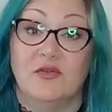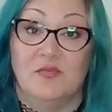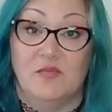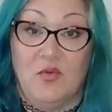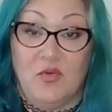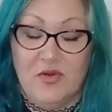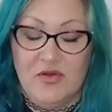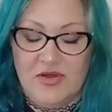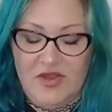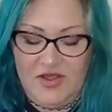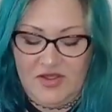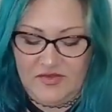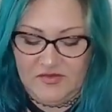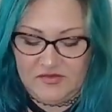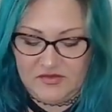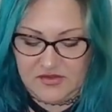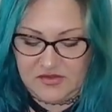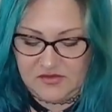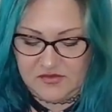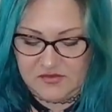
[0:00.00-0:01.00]
more knots,
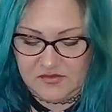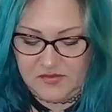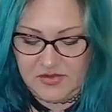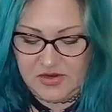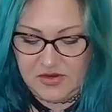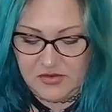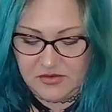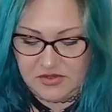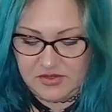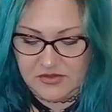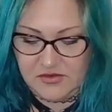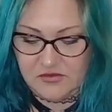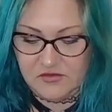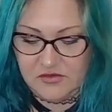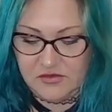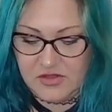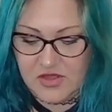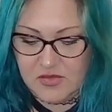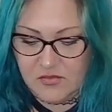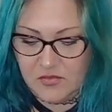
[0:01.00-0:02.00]
because apparently there's a
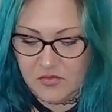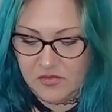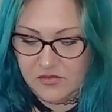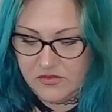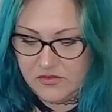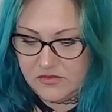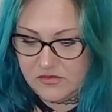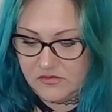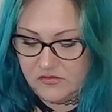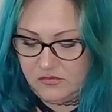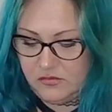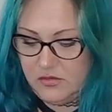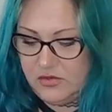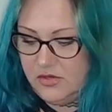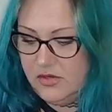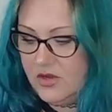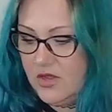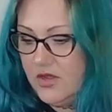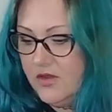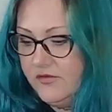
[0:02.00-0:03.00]
lot more than just one
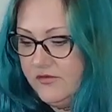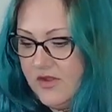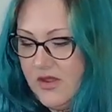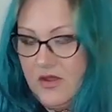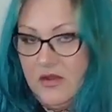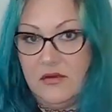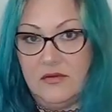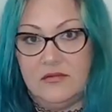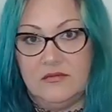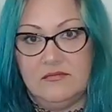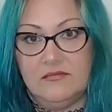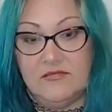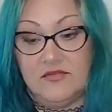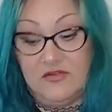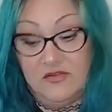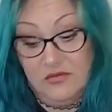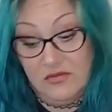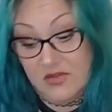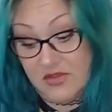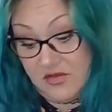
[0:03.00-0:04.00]
knot to
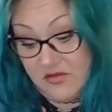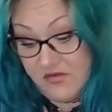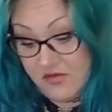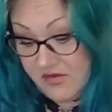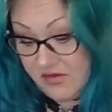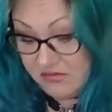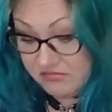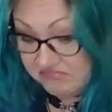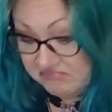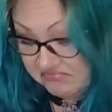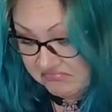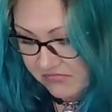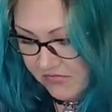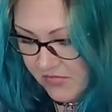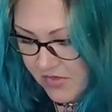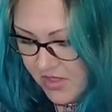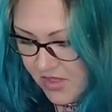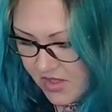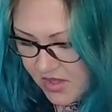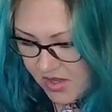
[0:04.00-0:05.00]
do in this thing.
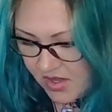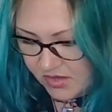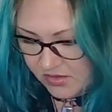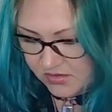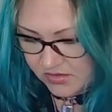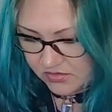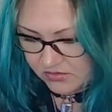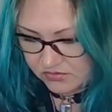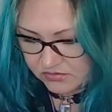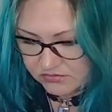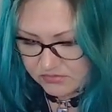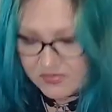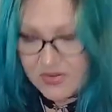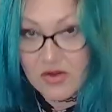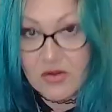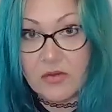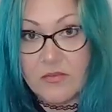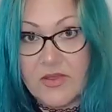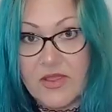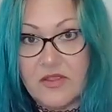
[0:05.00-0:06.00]
I don't know.
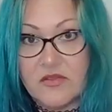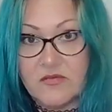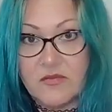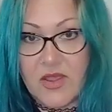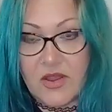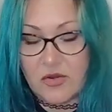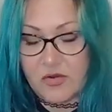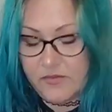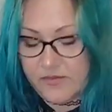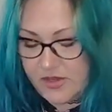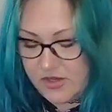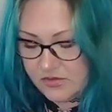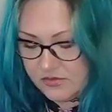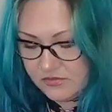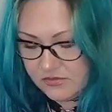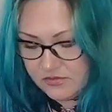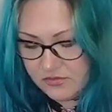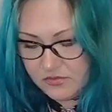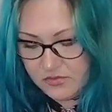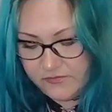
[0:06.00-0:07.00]
Macrame is macrame.
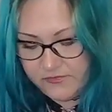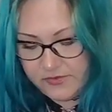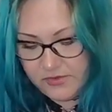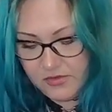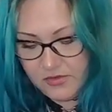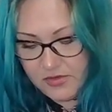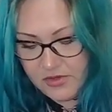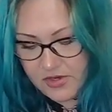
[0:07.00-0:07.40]
We're figuring it